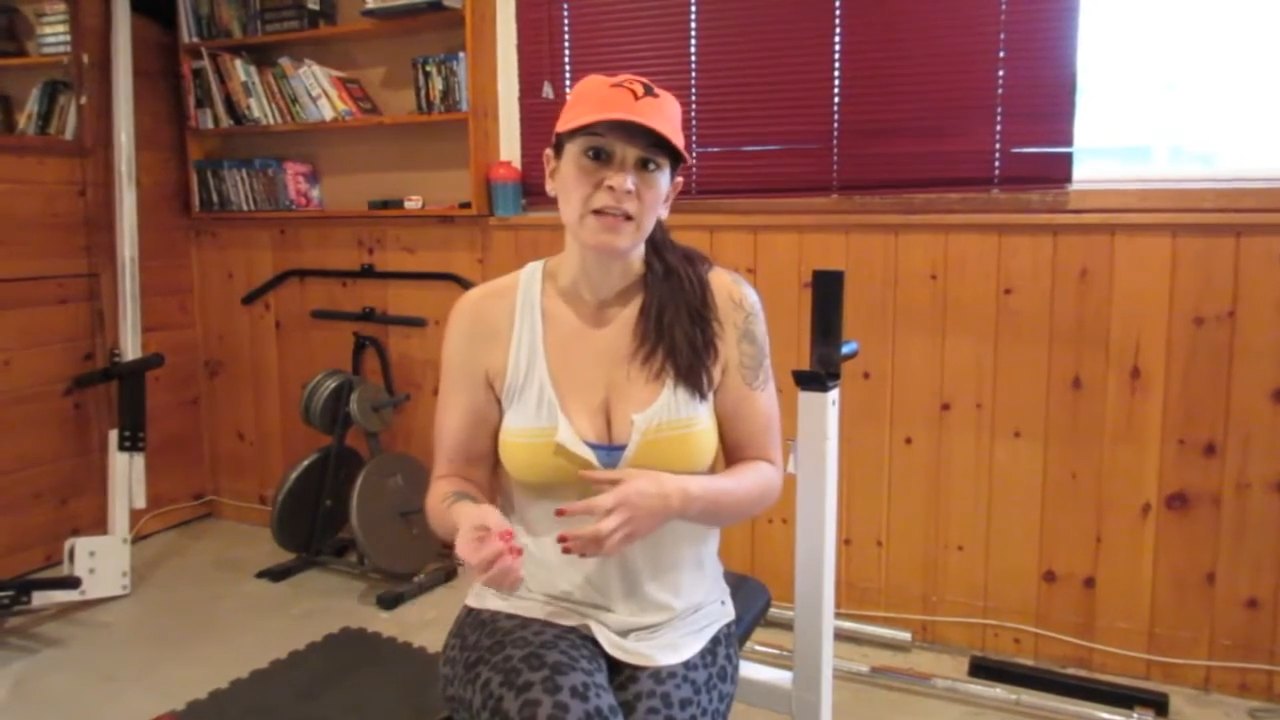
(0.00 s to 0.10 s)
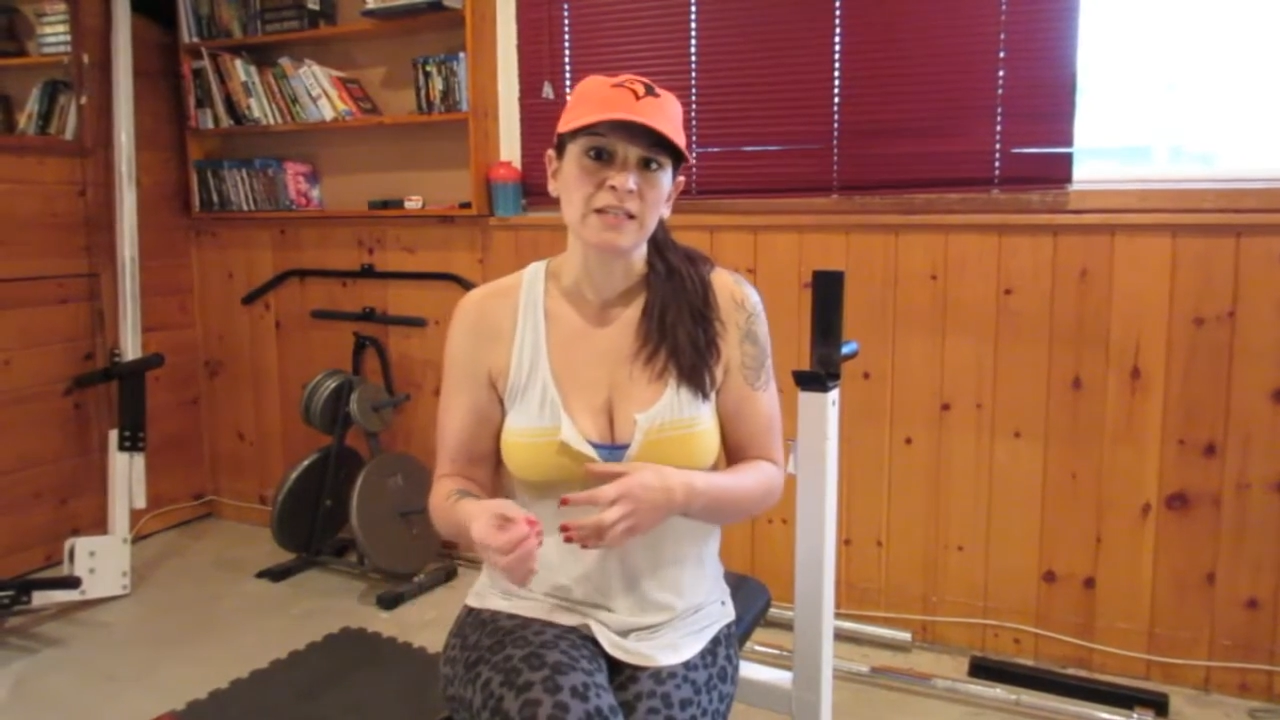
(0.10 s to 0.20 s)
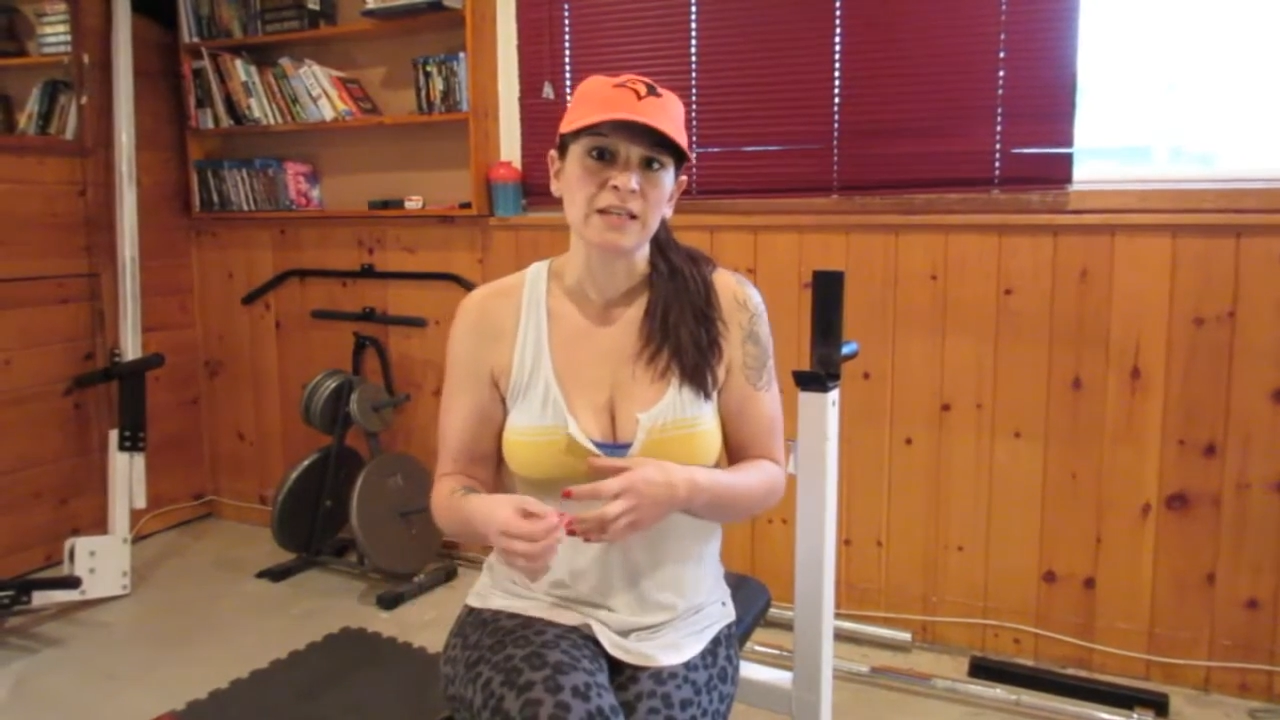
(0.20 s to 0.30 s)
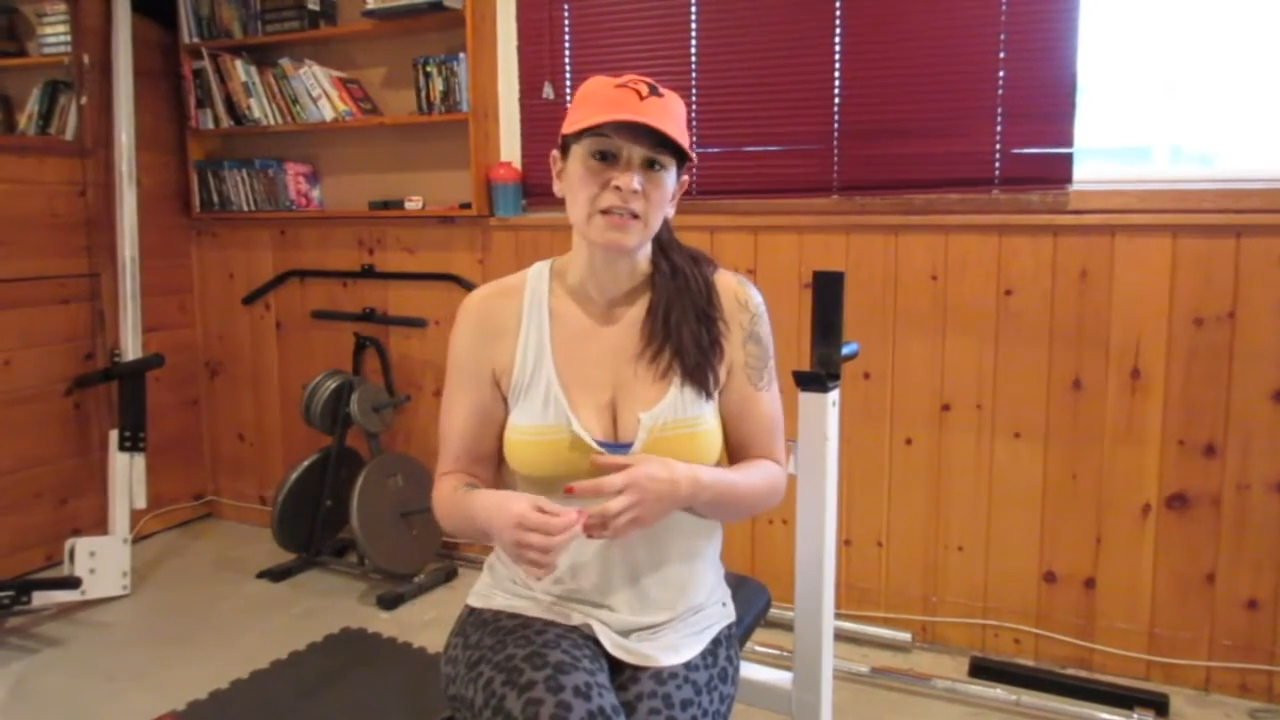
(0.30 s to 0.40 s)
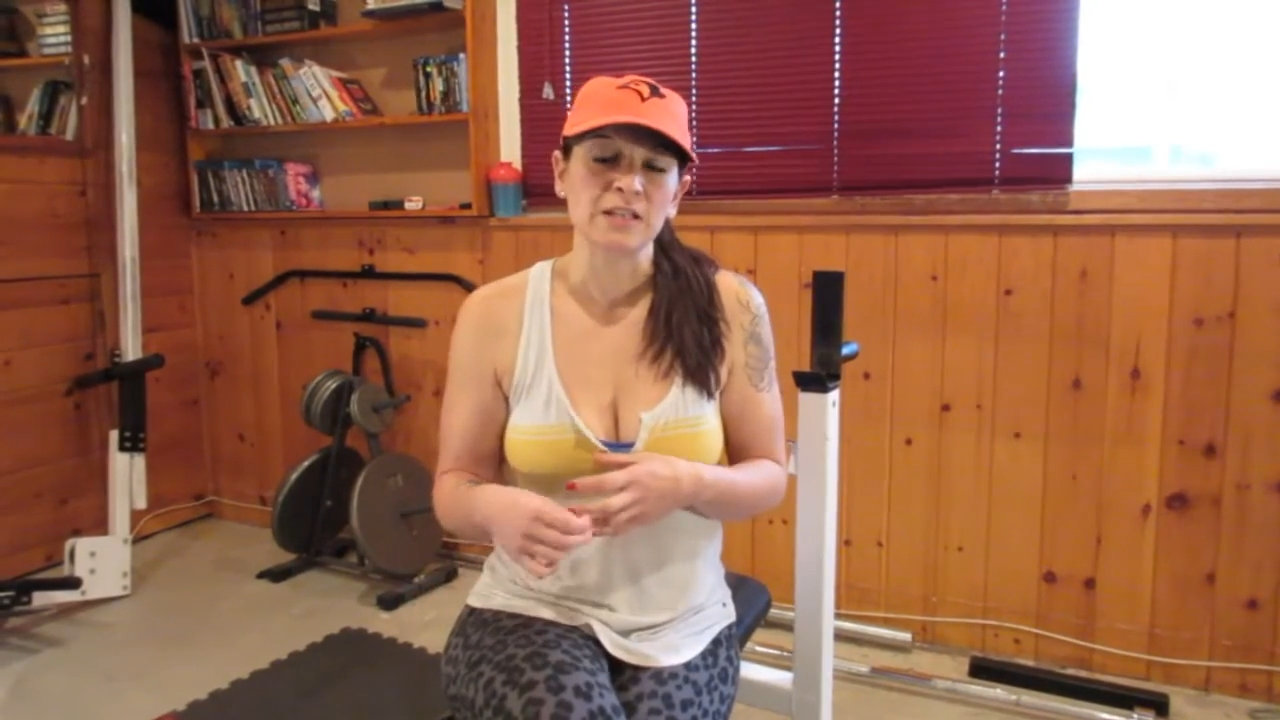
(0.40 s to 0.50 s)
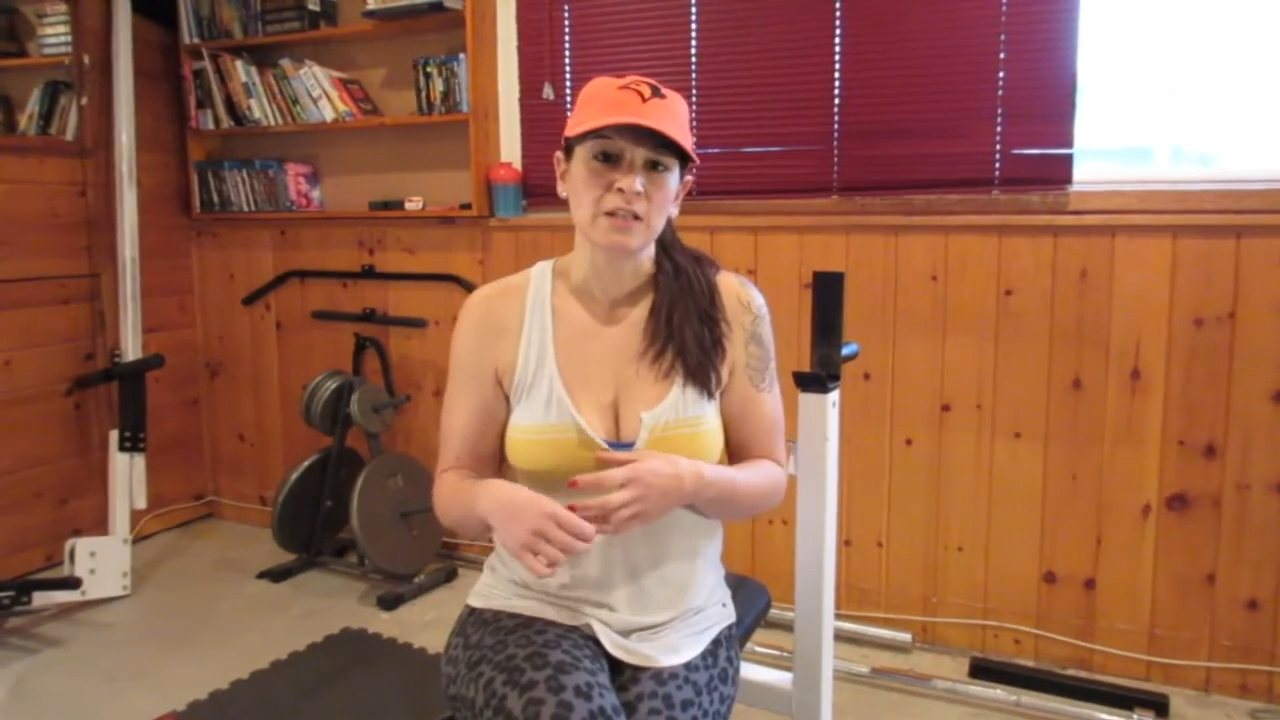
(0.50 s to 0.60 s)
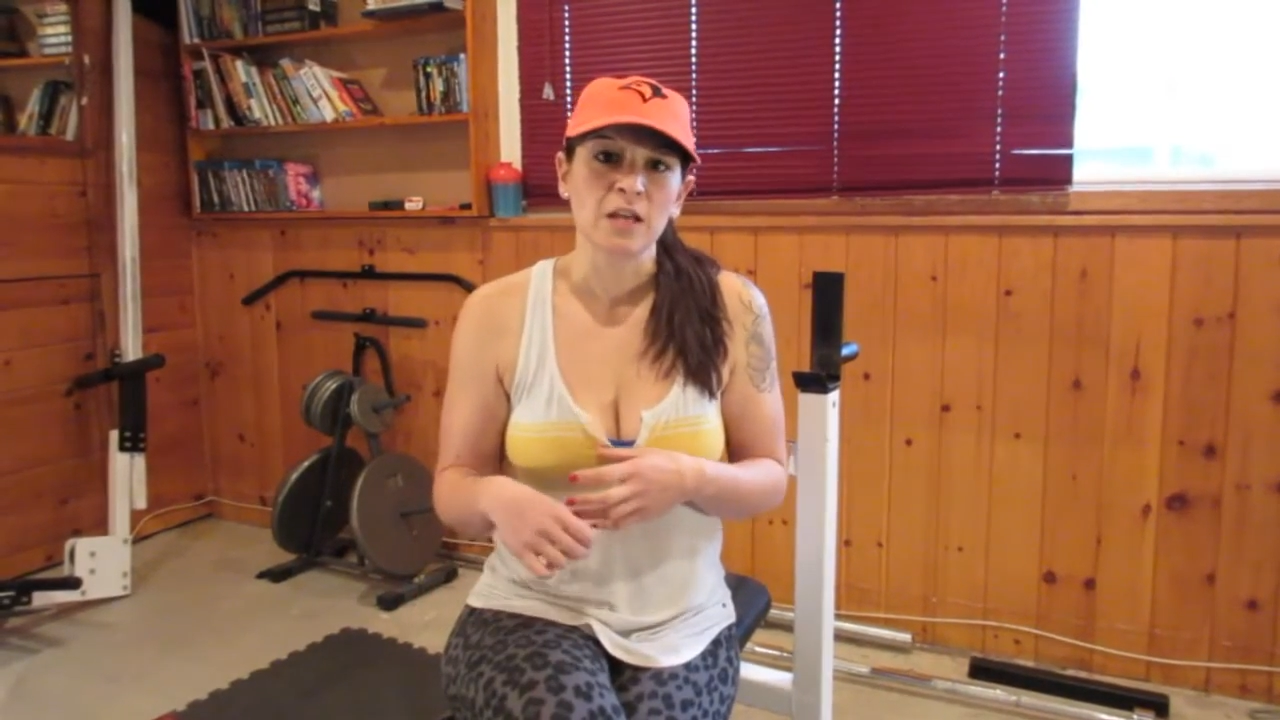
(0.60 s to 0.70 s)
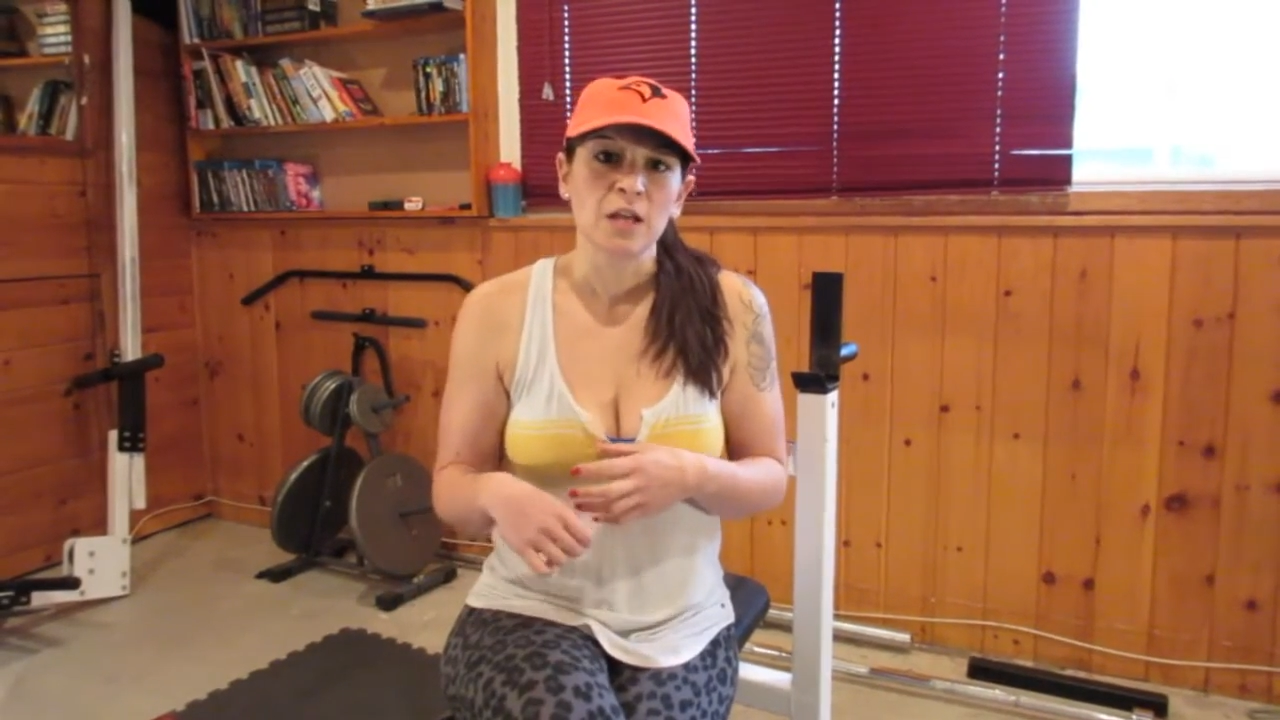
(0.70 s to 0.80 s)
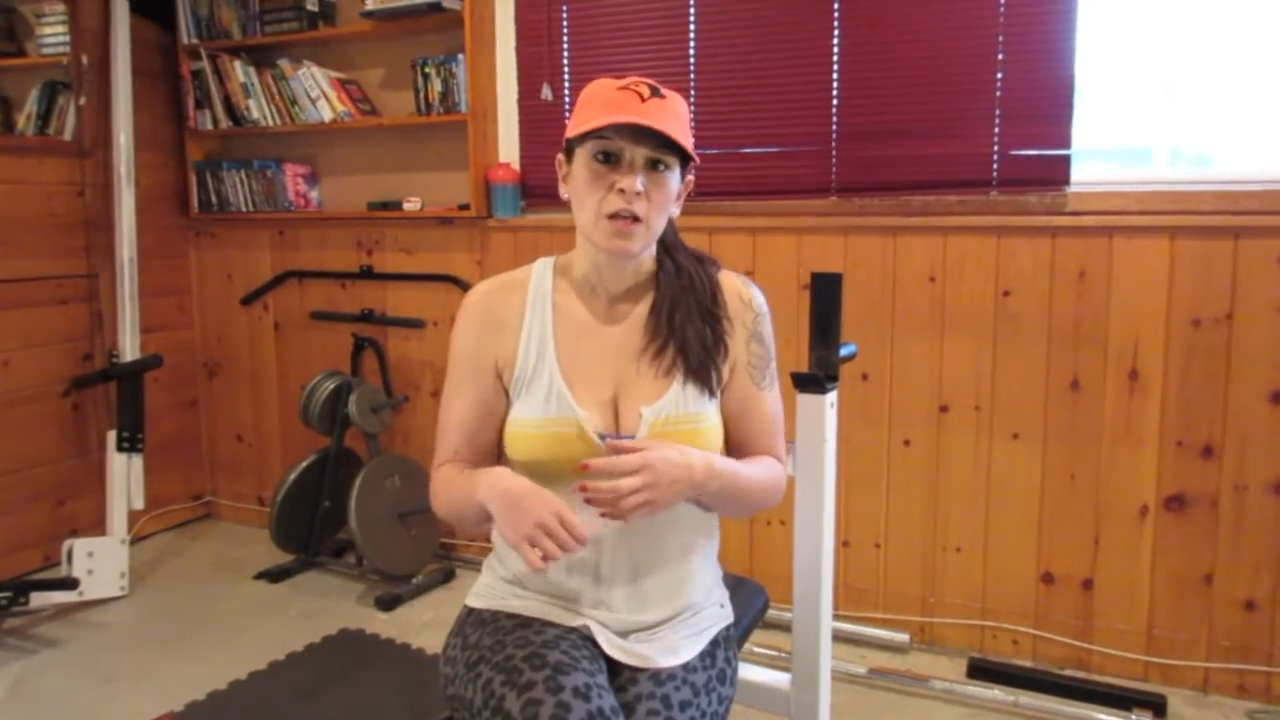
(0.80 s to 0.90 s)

is it's,